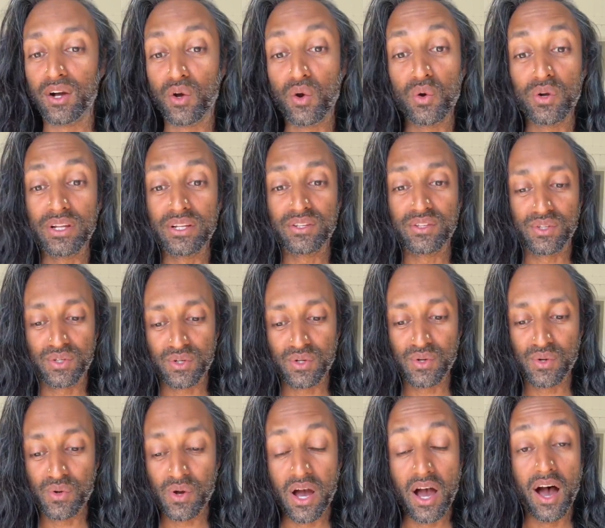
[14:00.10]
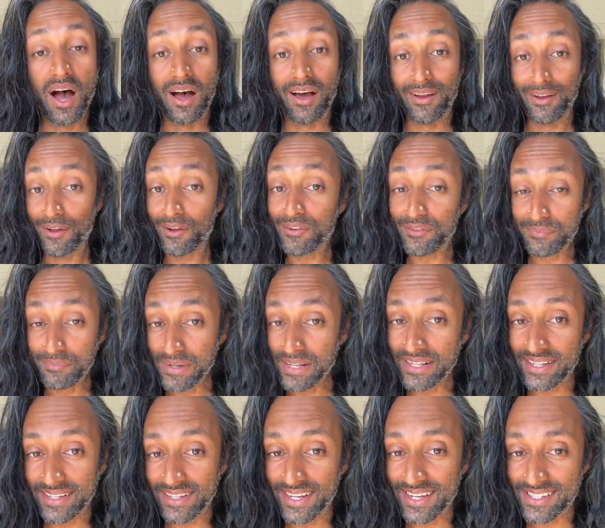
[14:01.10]
According to a lot of
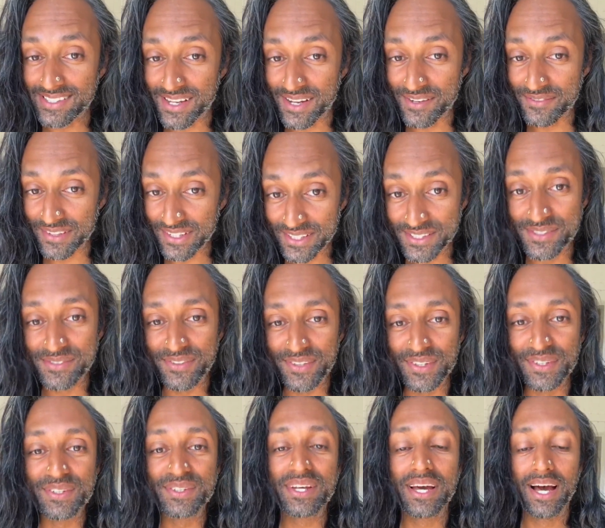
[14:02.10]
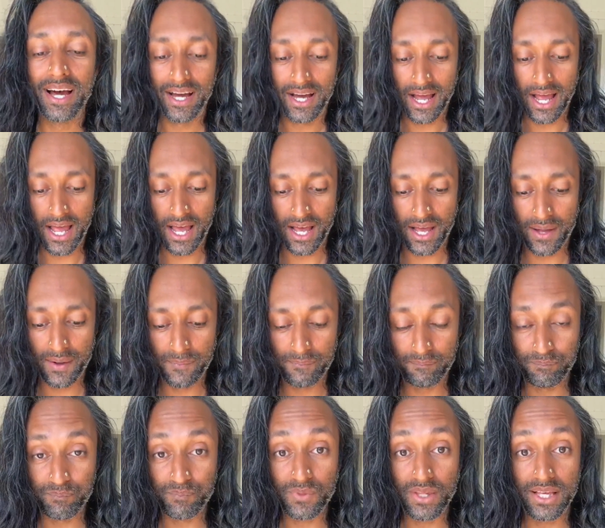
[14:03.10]
millionaires I've interviewed,
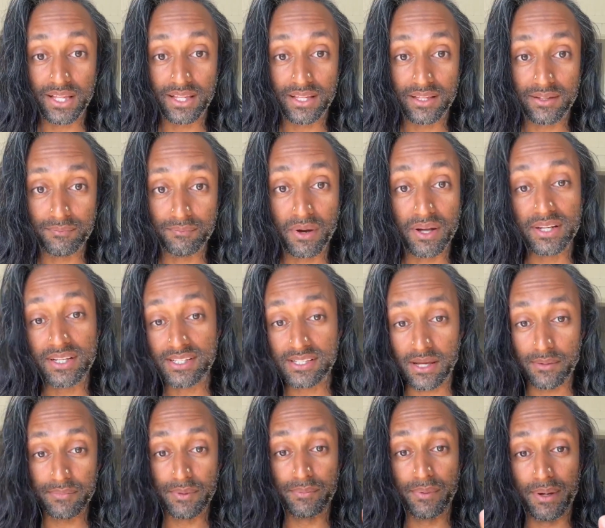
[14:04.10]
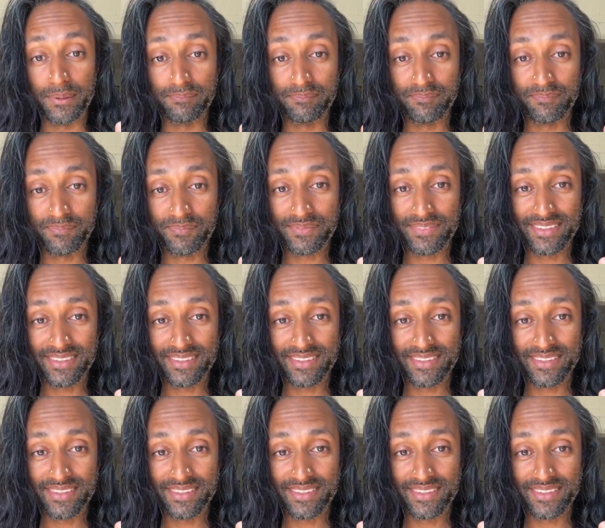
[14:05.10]
money's up the bum.